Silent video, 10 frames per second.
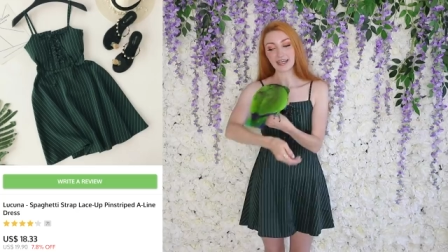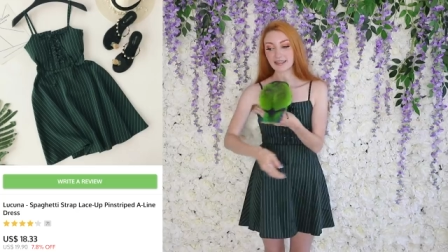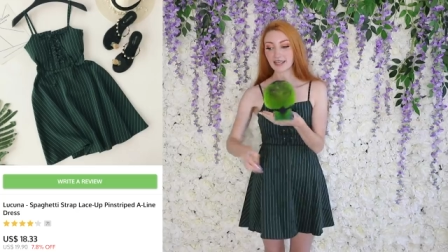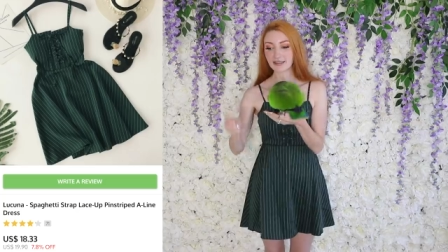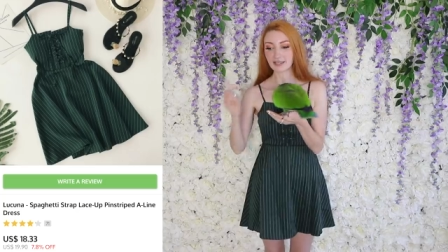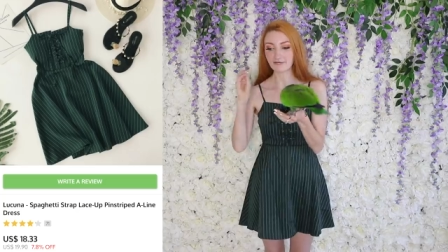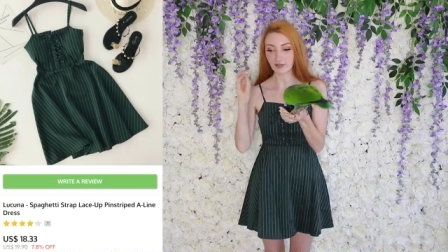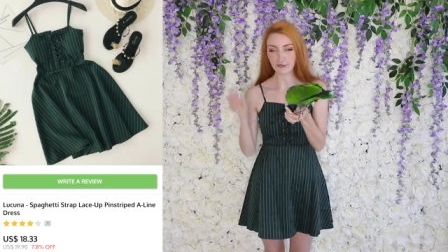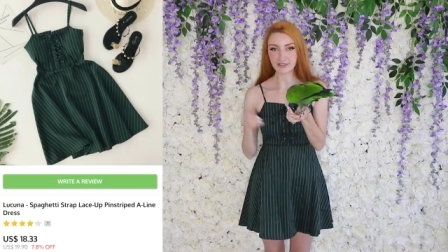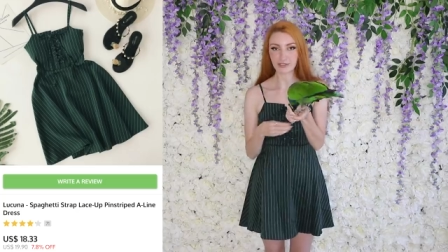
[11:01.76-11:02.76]
Unlike that
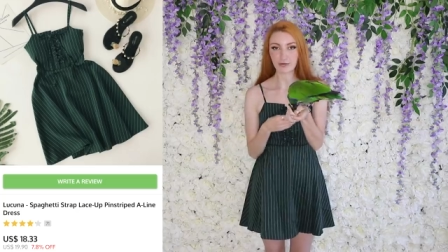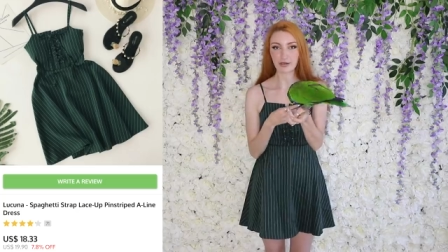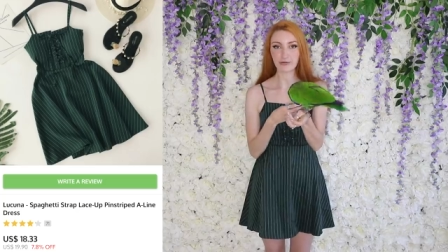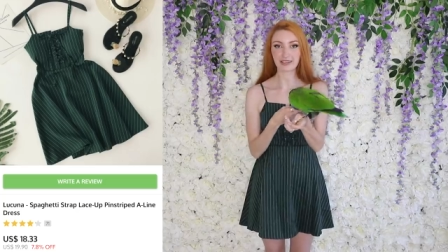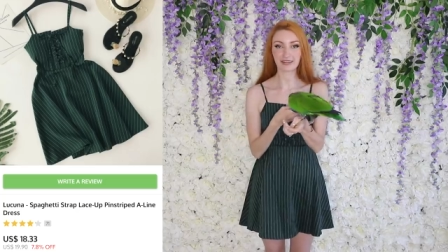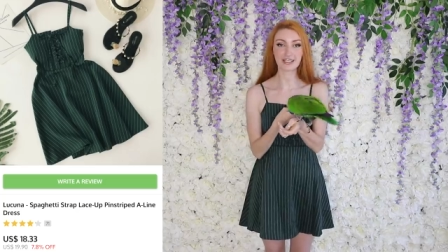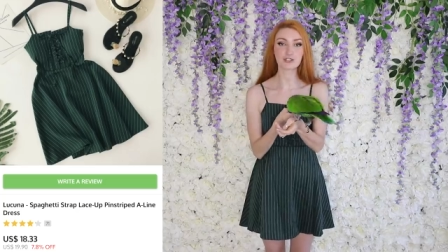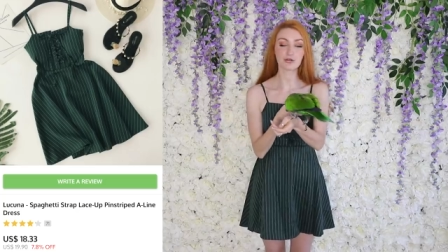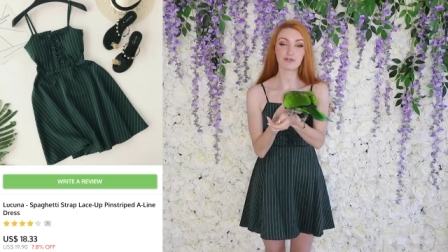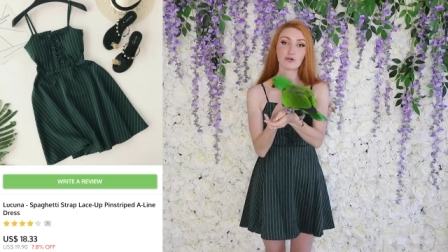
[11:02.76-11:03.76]
velvety one where
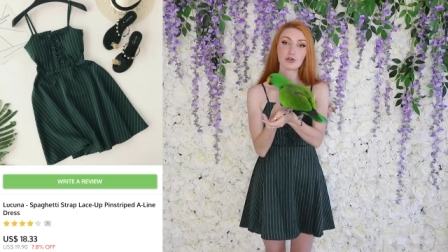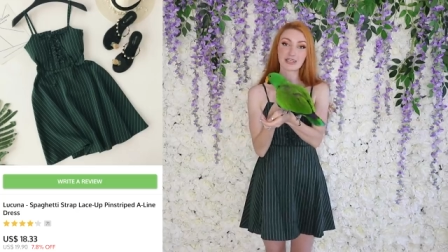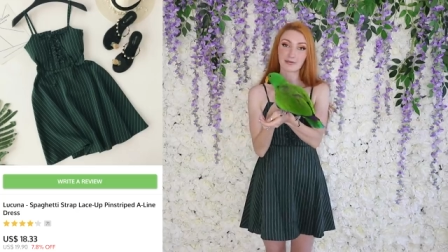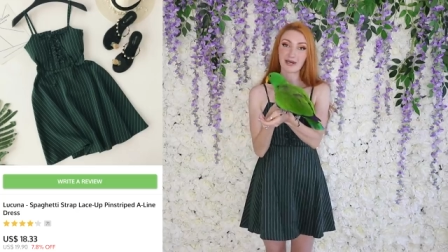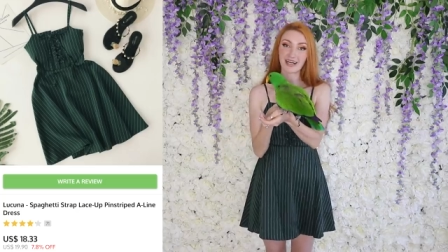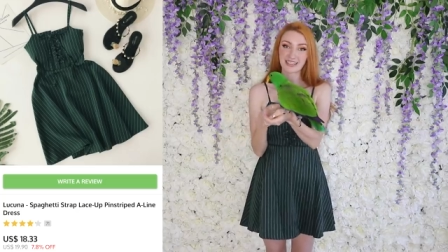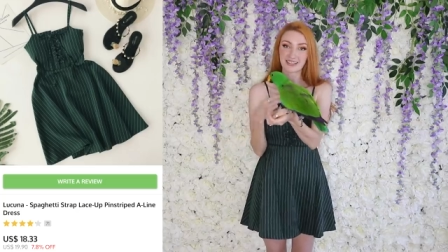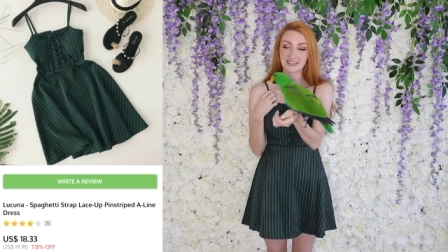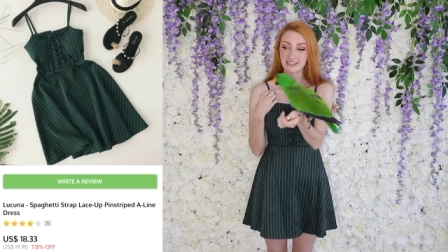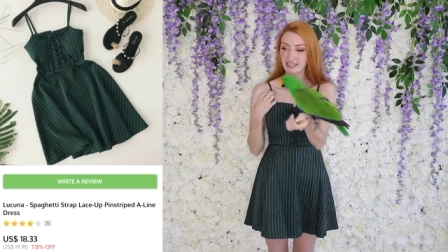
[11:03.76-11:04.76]
things were falling apart
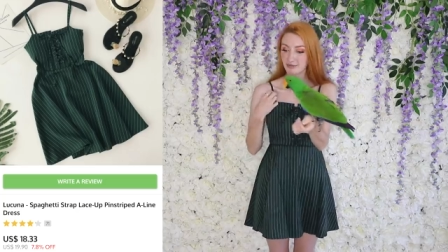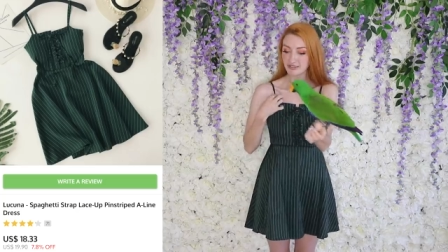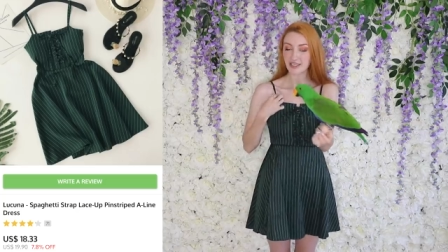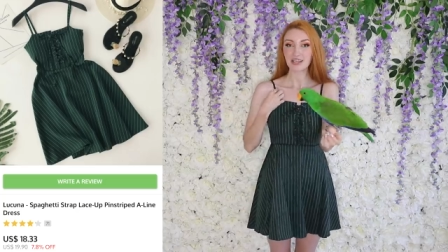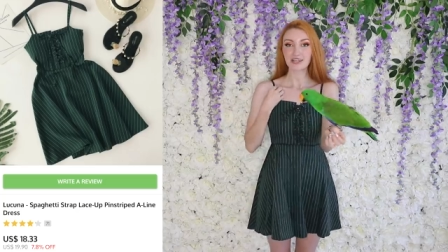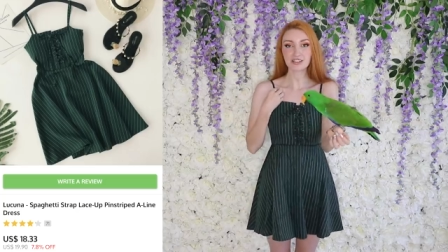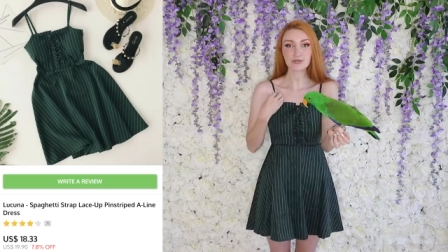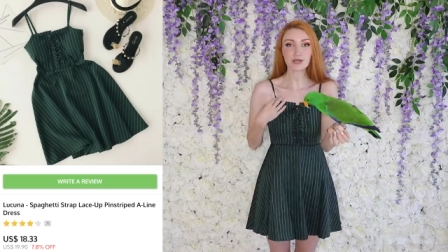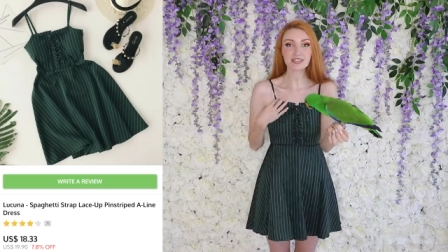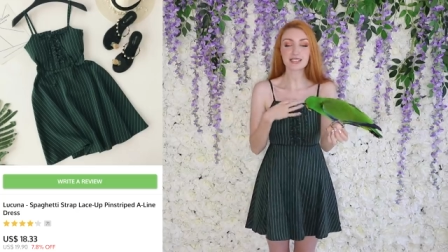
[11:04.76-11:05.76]
at the seams,
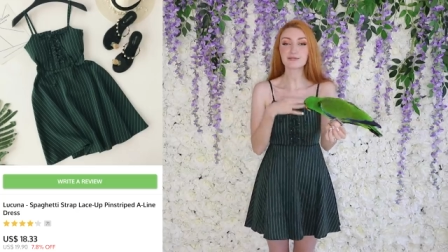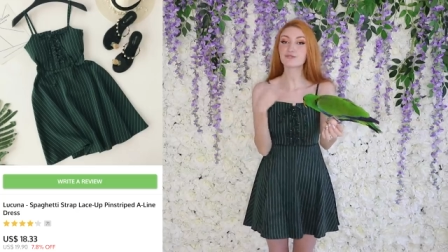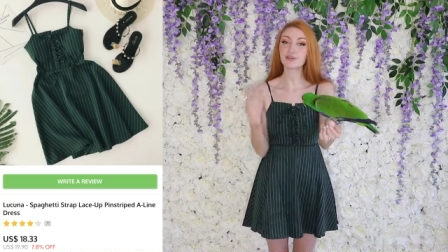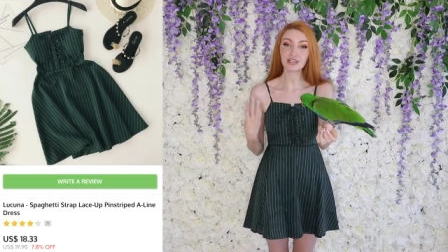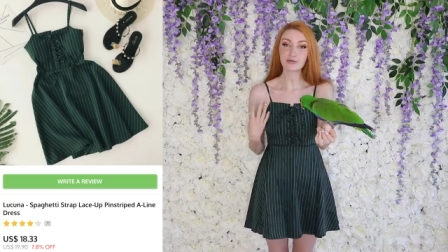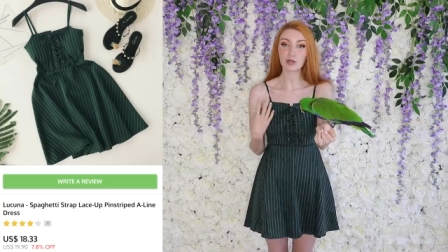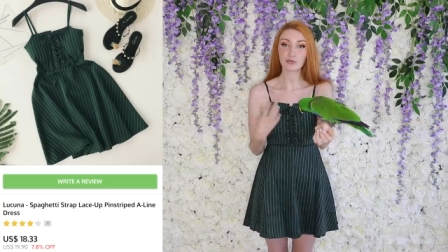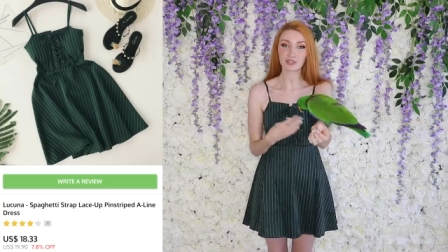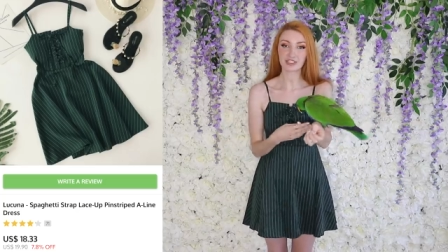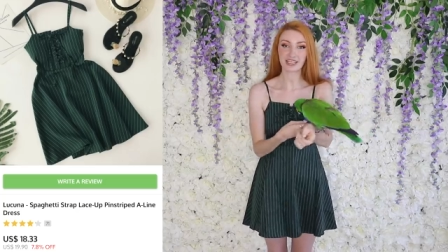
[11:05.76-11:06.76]
this one seems very well put